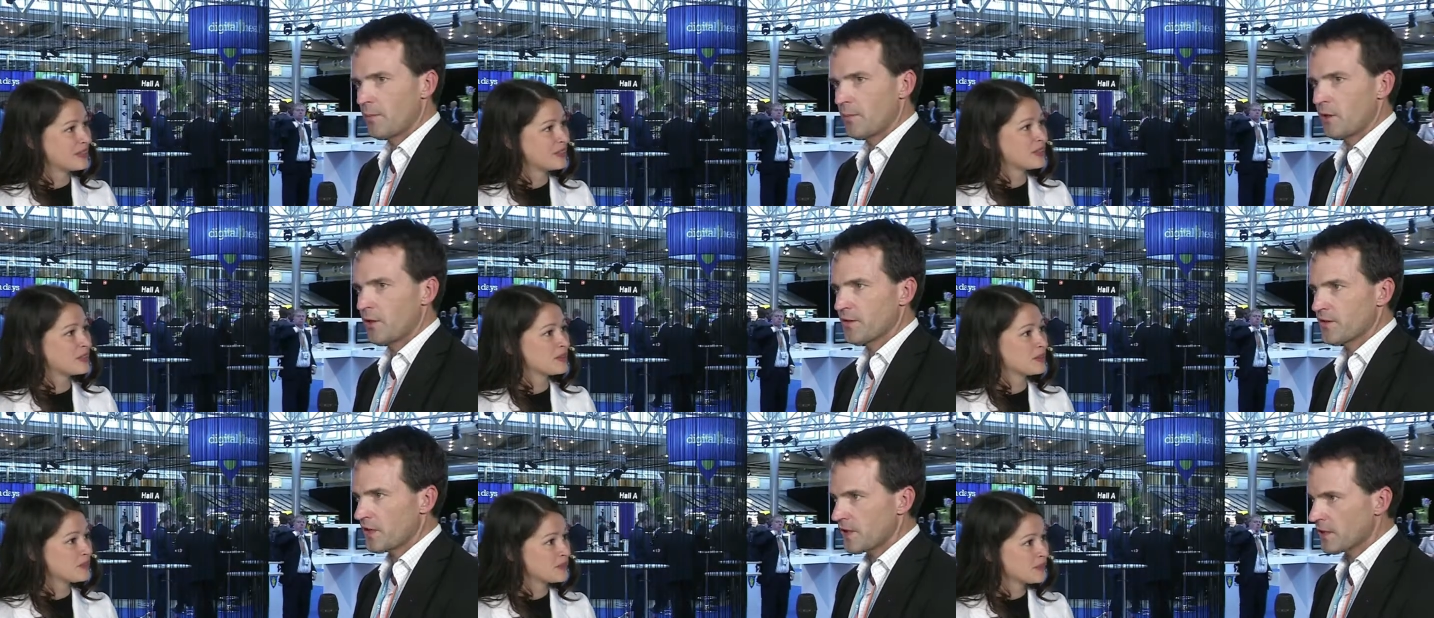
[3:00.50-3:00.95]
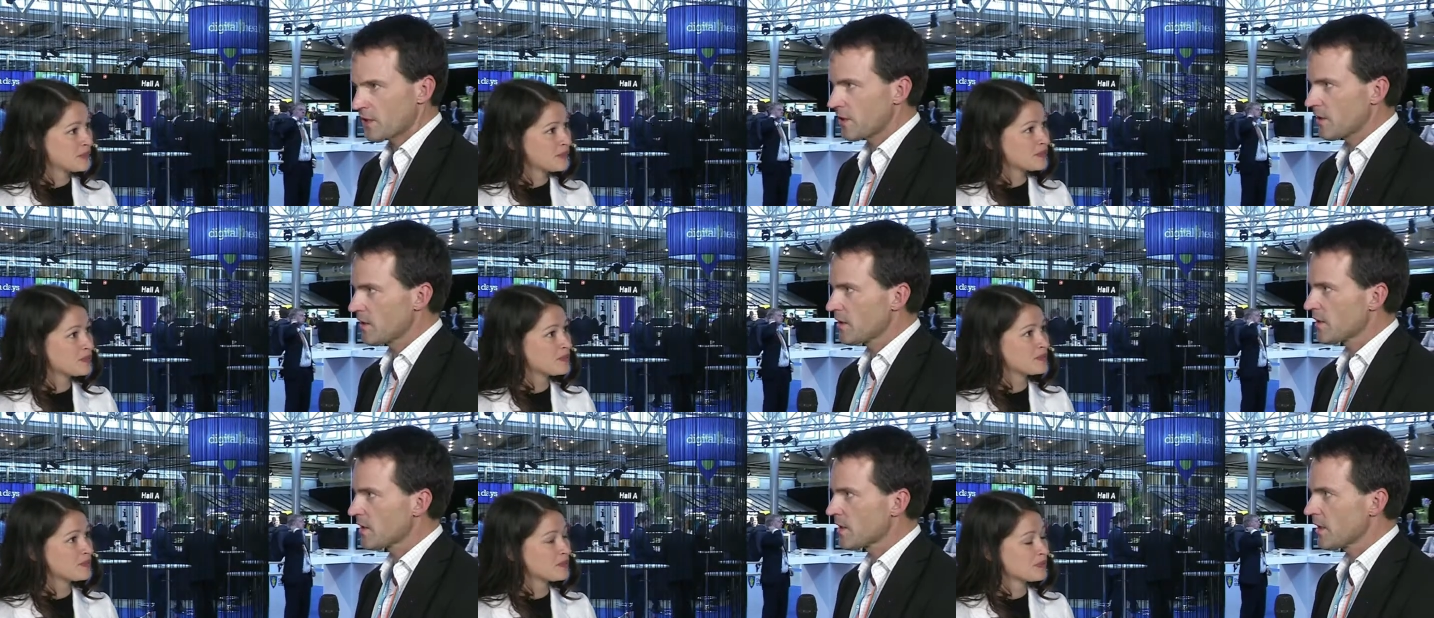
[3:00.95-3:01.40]

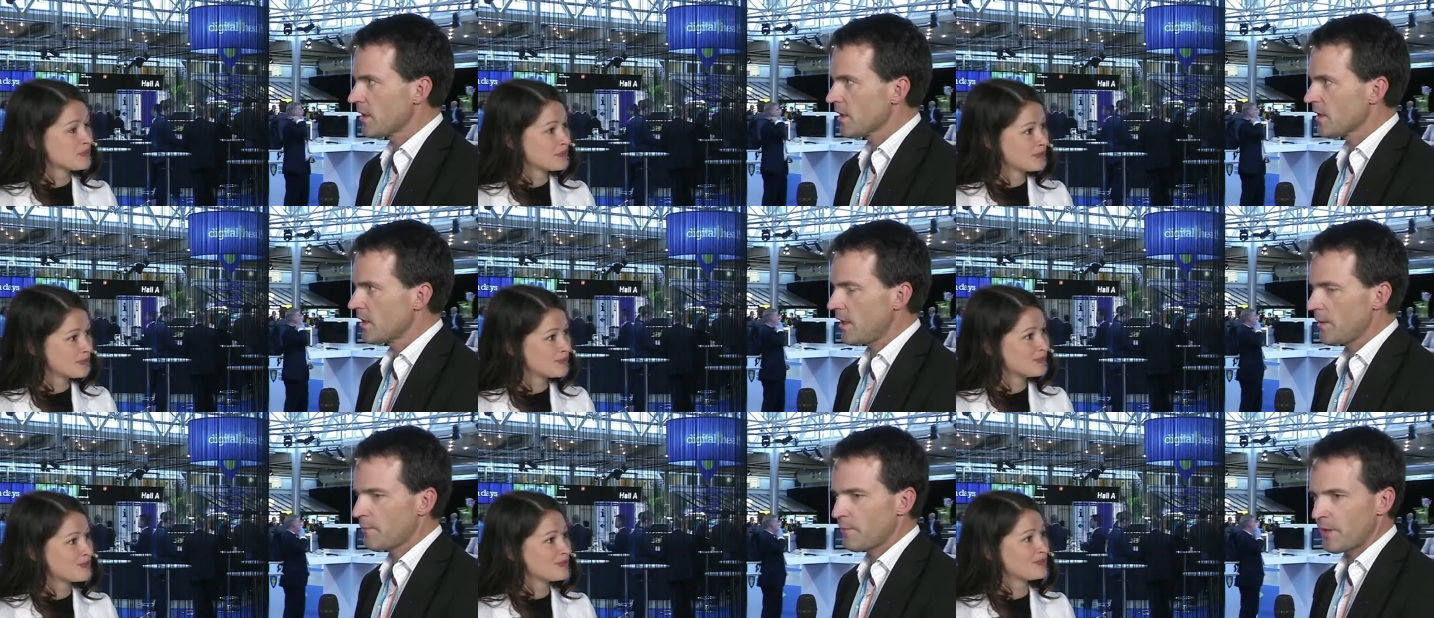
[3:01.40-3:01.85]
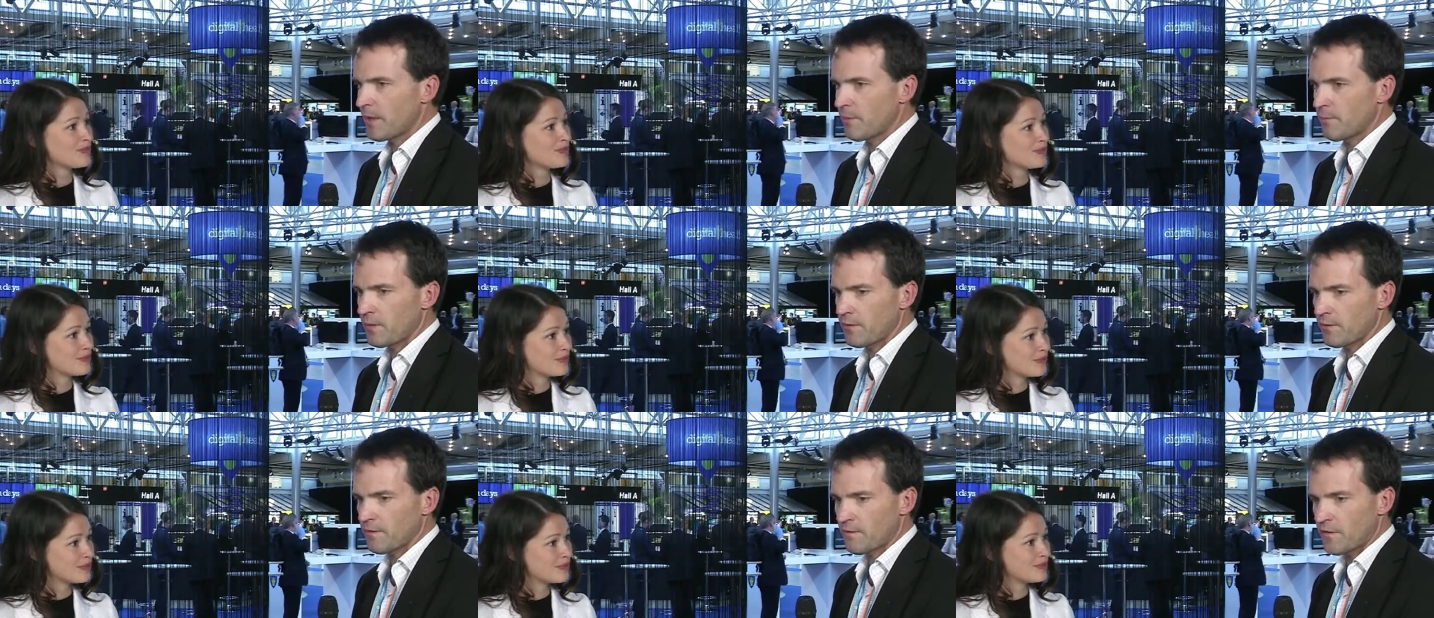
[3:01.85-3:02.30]
Speaker 1: politicians and
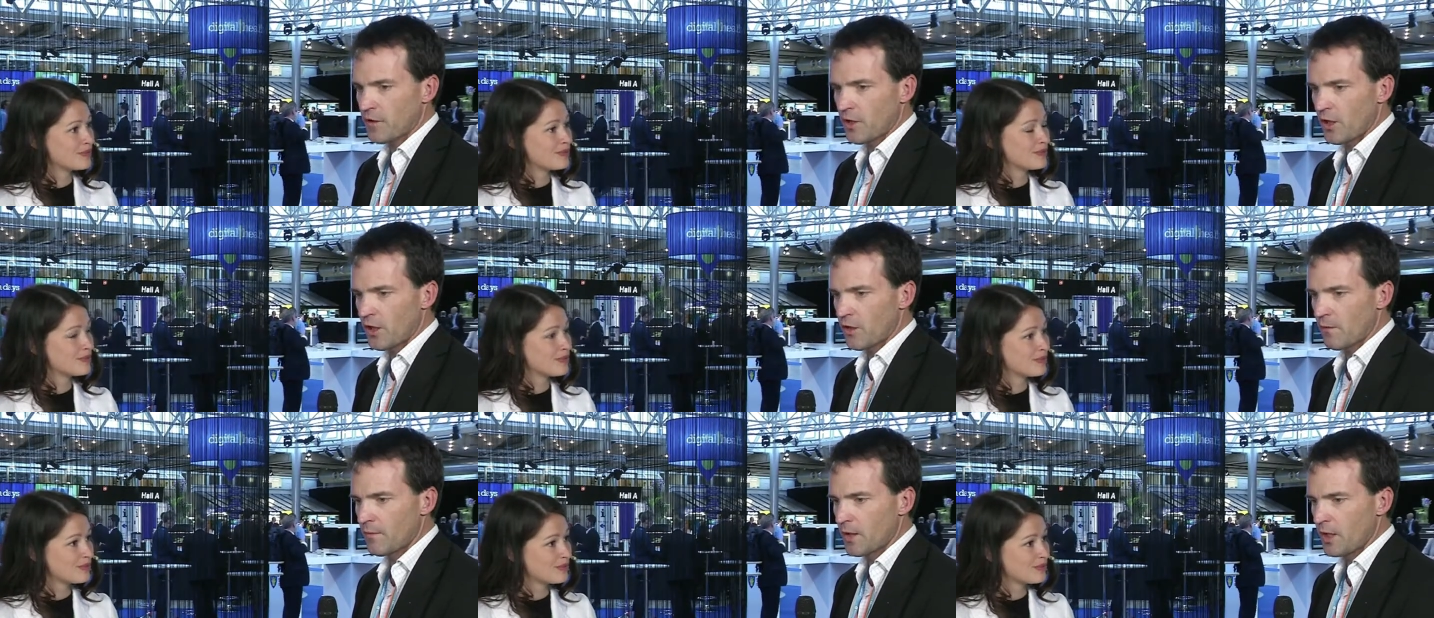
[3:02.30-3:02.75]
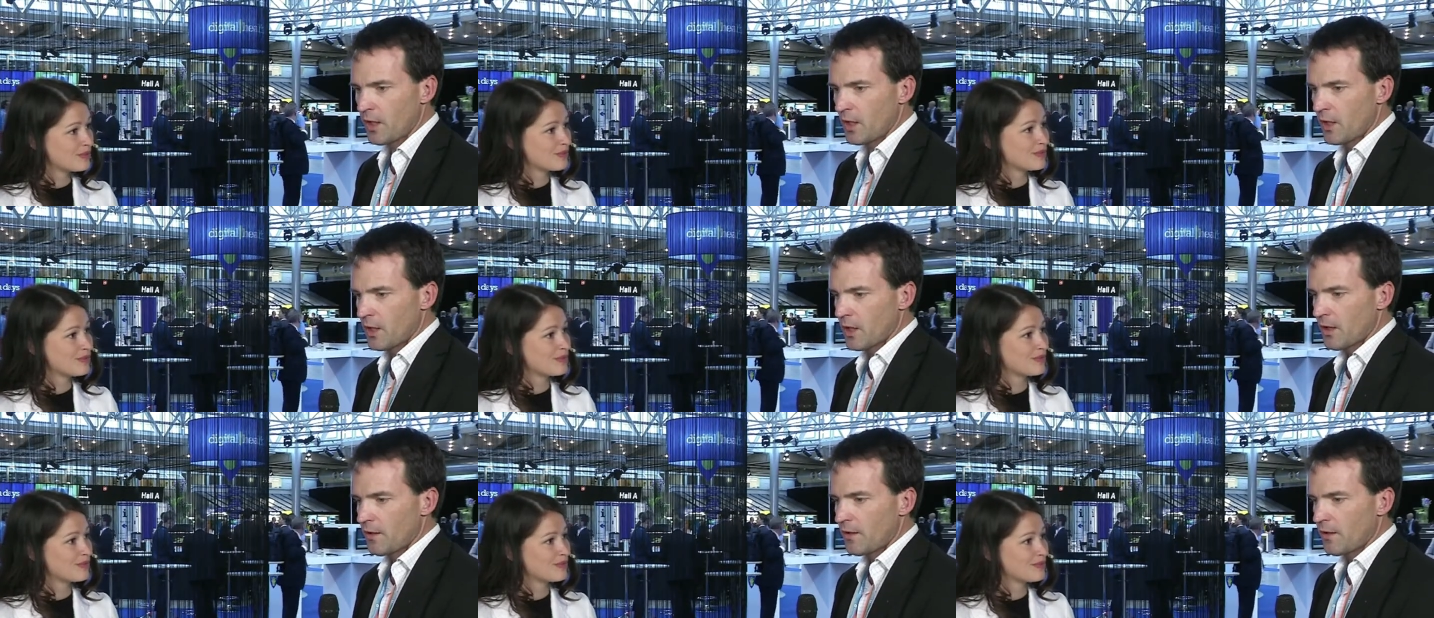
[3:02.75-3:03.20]
people from
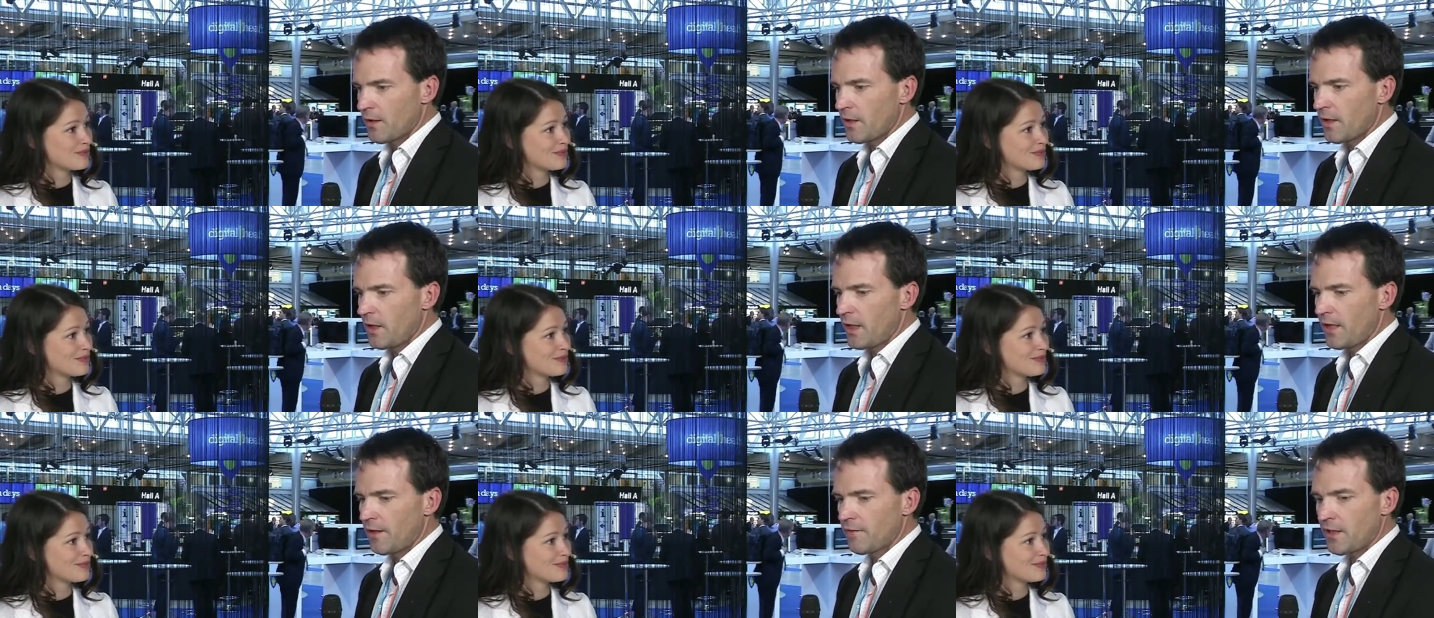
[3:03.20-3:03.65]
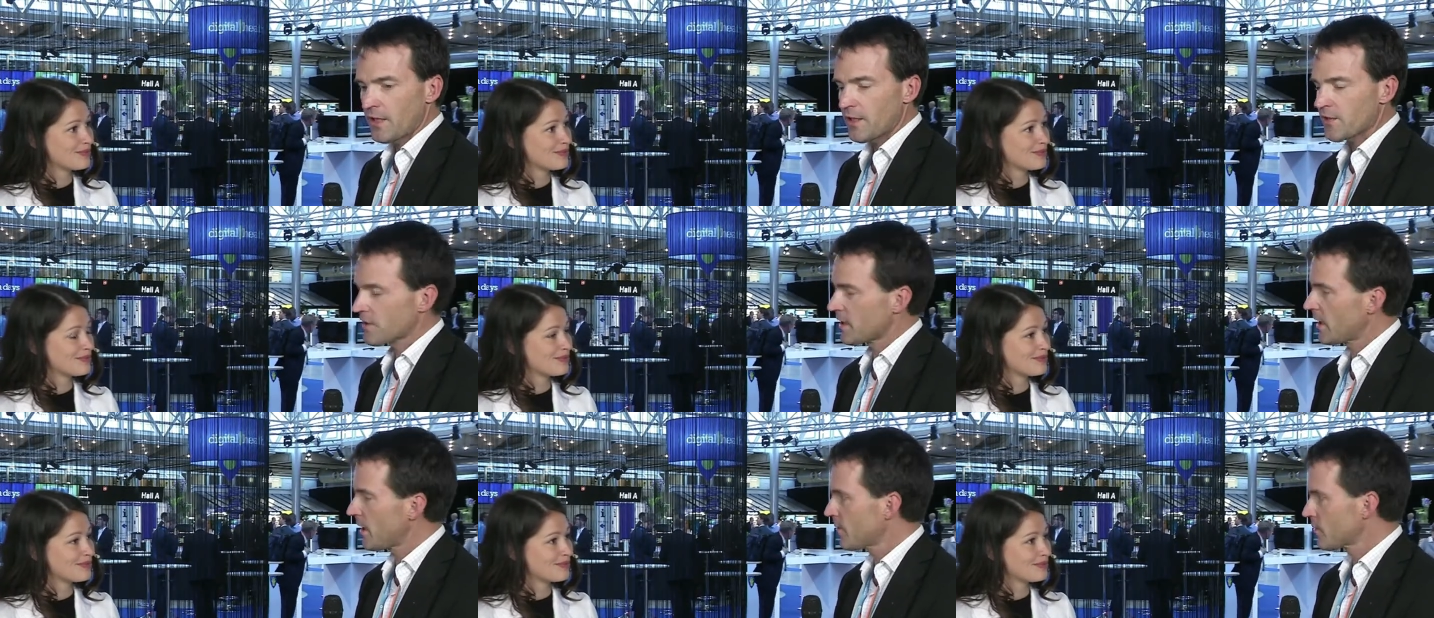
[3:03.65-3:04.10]

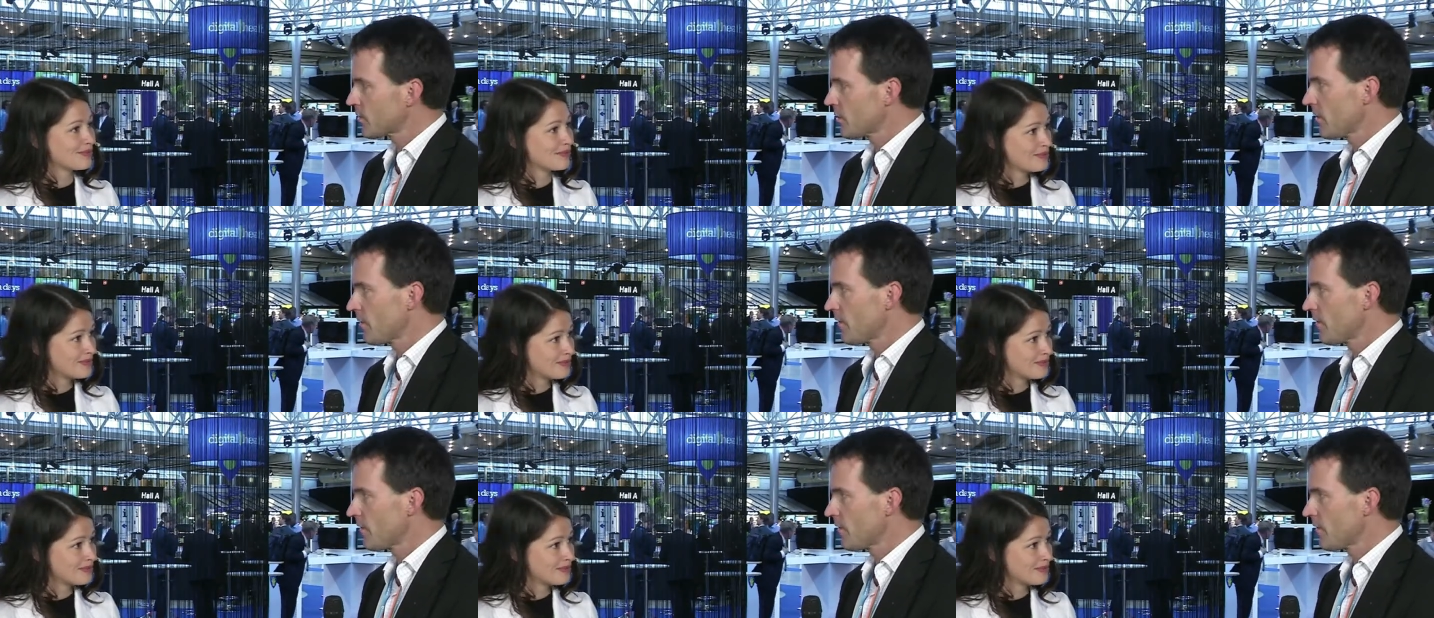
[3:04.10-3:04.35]
various types